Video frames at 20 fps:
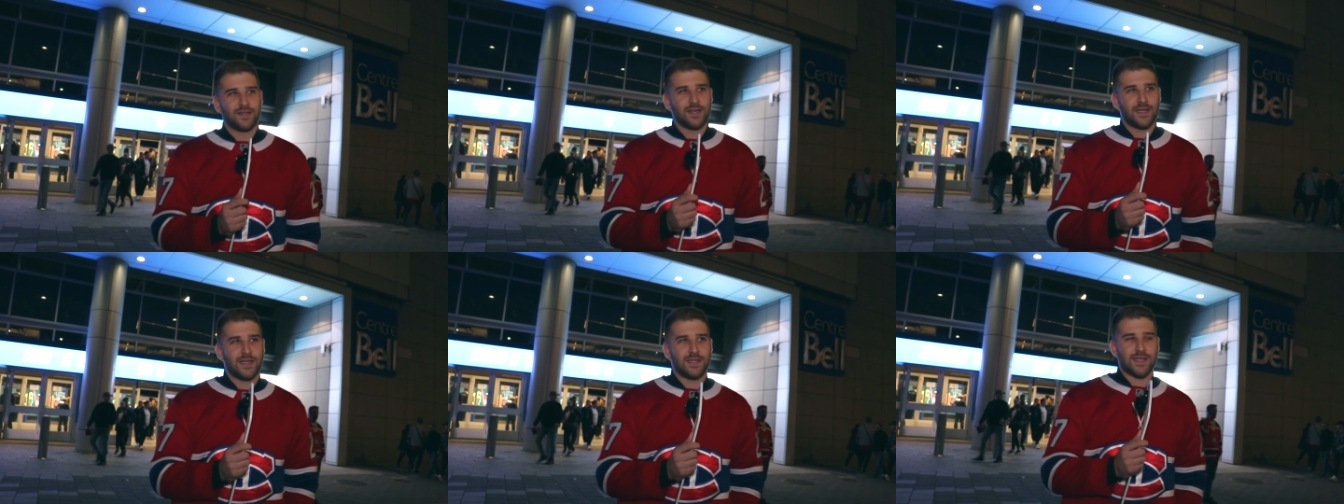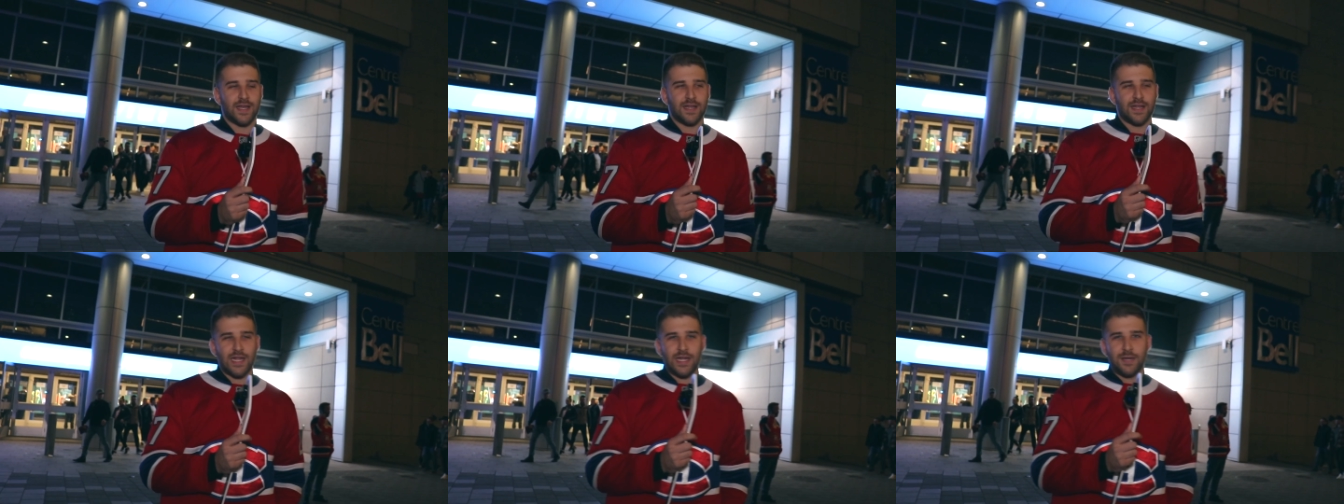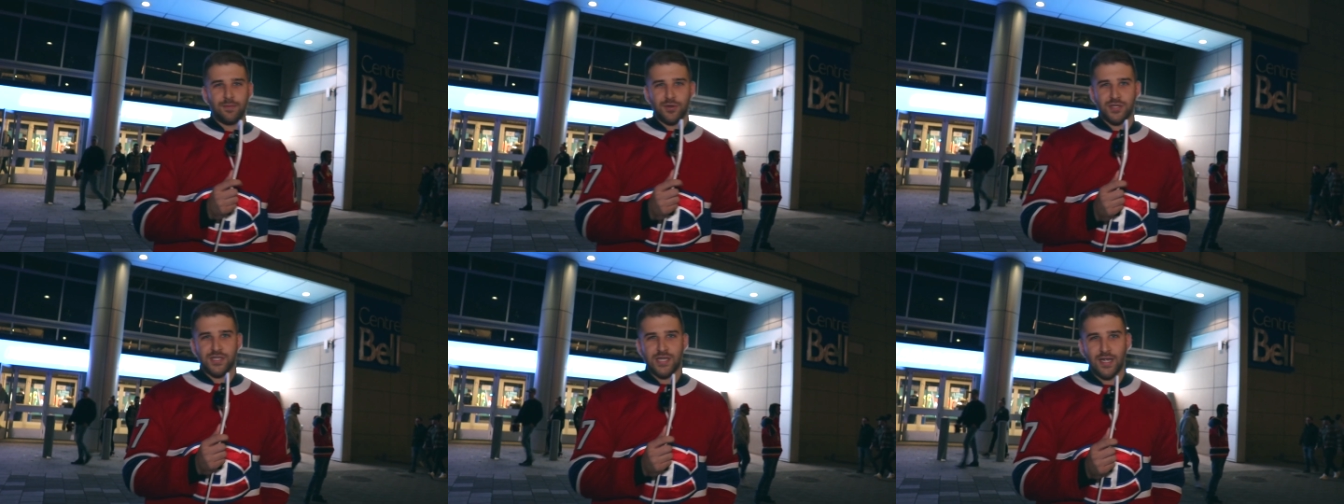He said
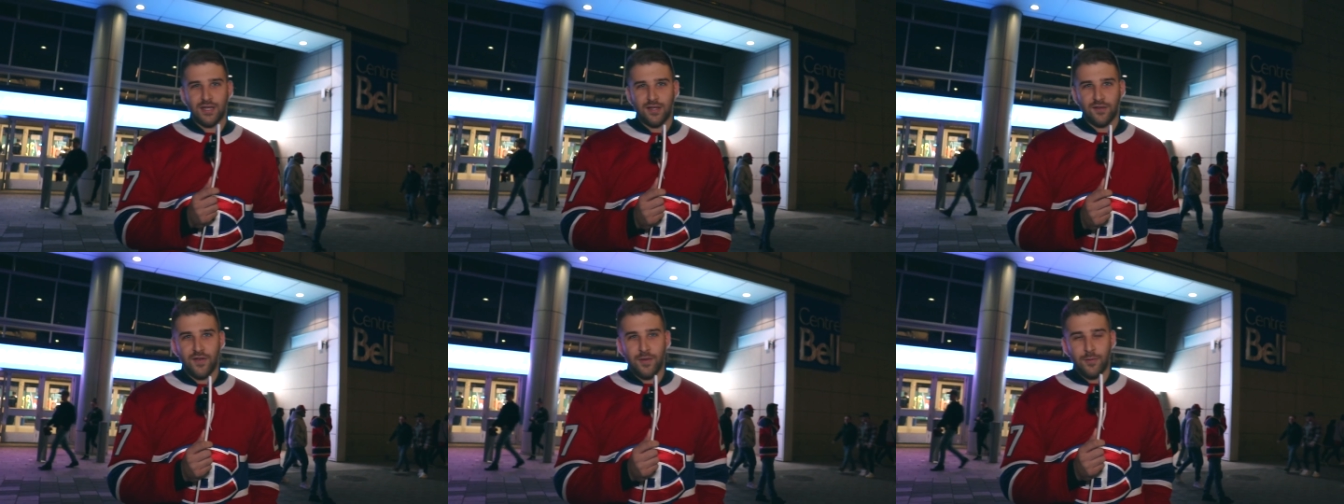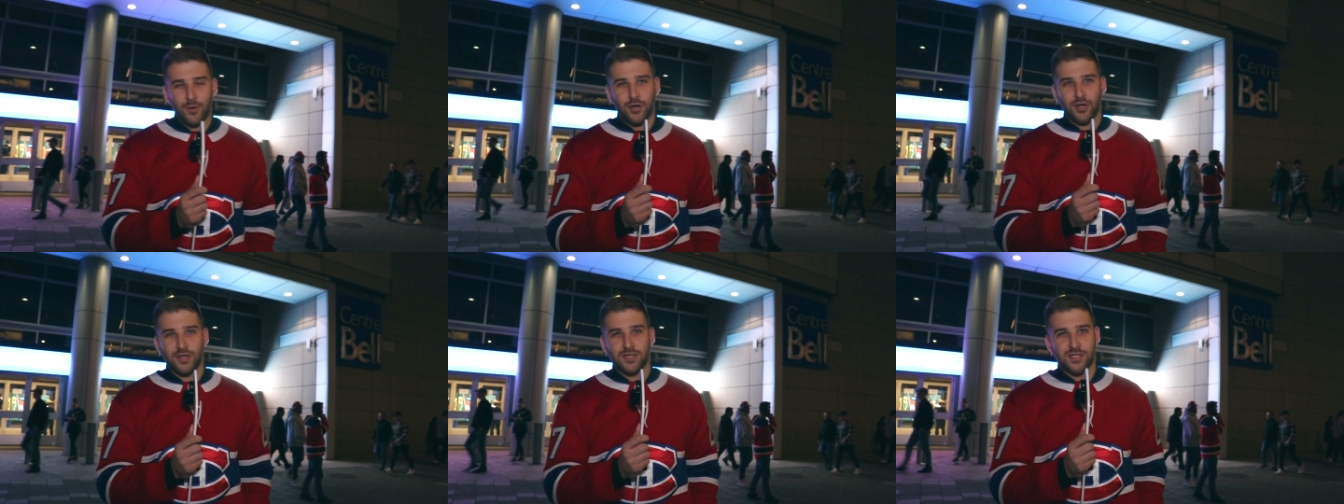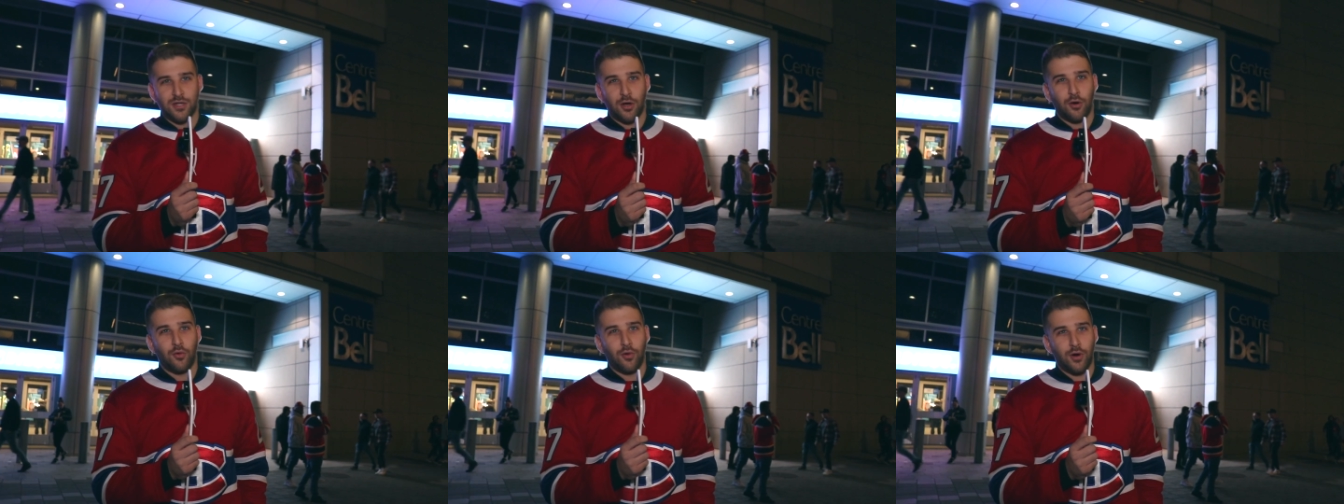80% of
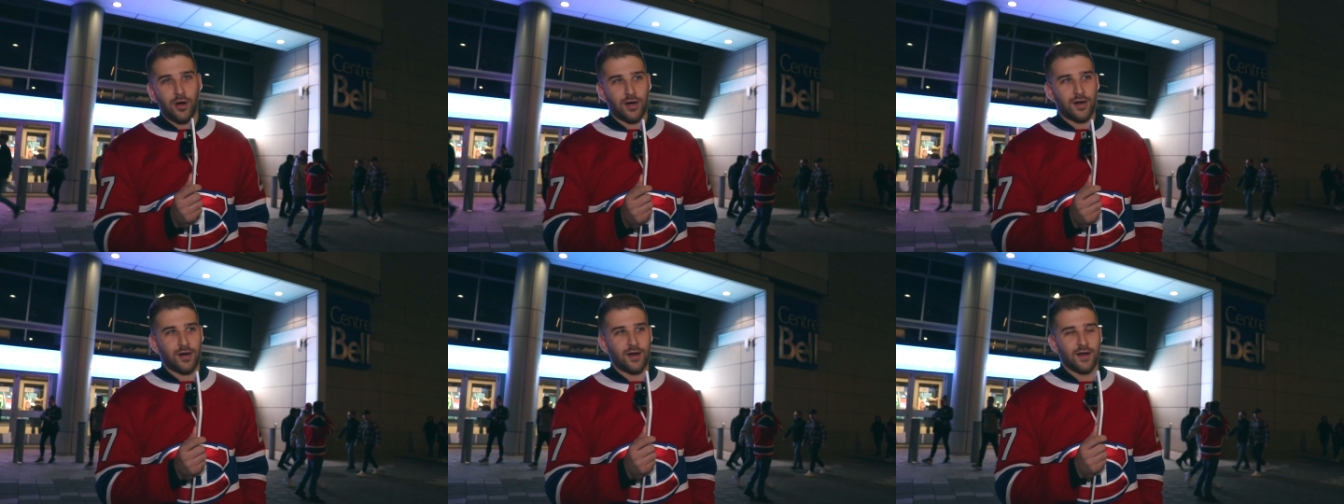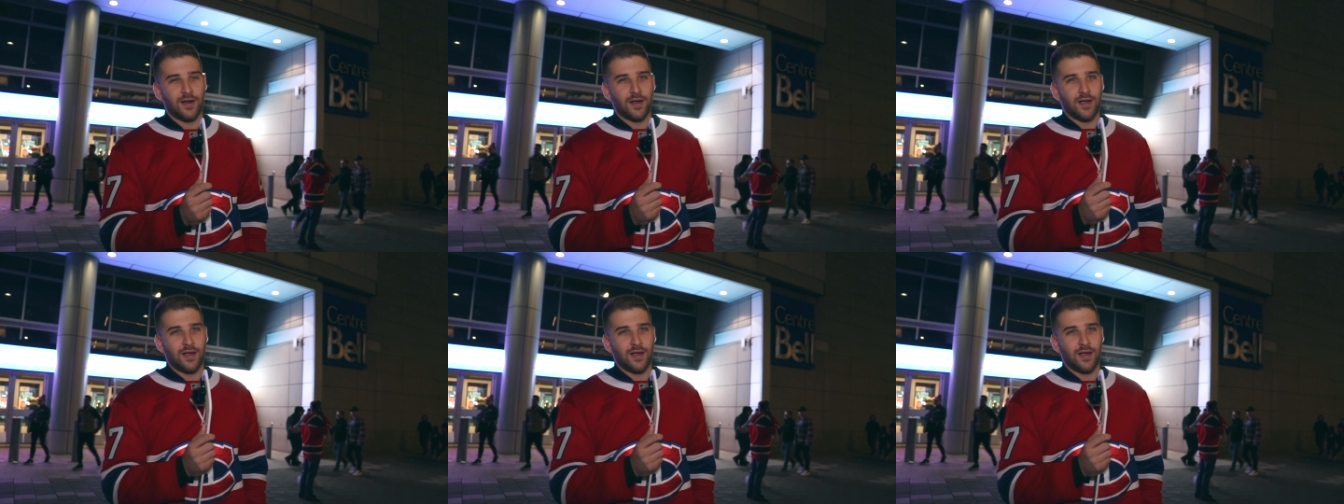immigrants don't work.